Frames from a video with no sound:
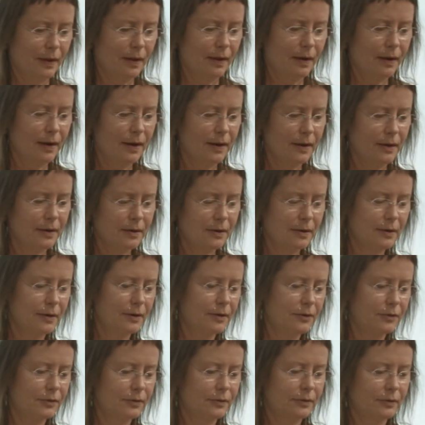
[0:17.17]
I
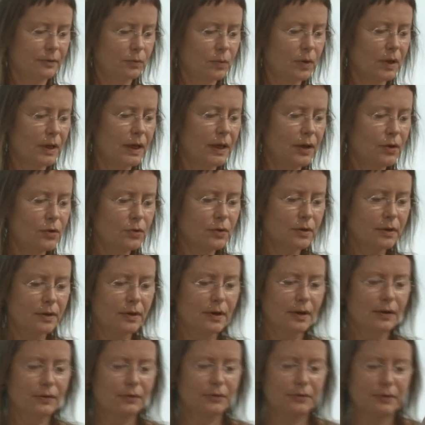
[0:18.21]
heard, well, he
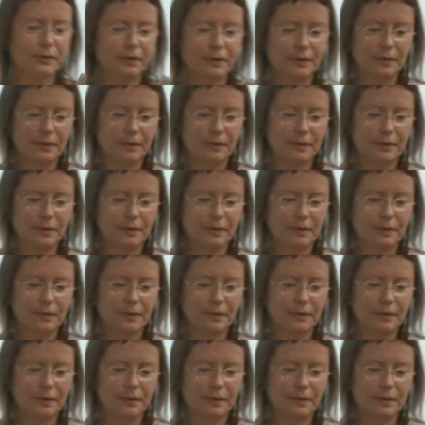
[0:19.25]
organised